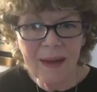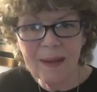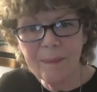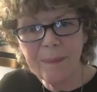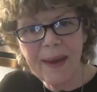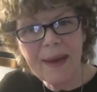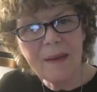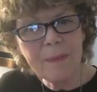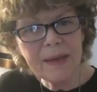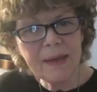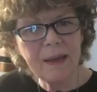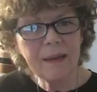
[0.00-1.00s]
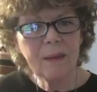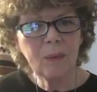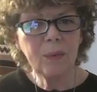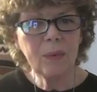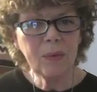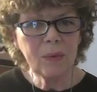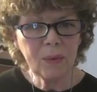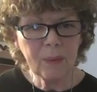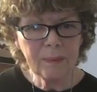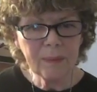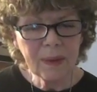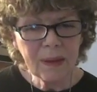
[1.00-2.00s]
a baby in the
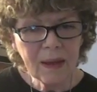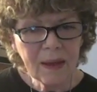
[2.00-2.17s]
womb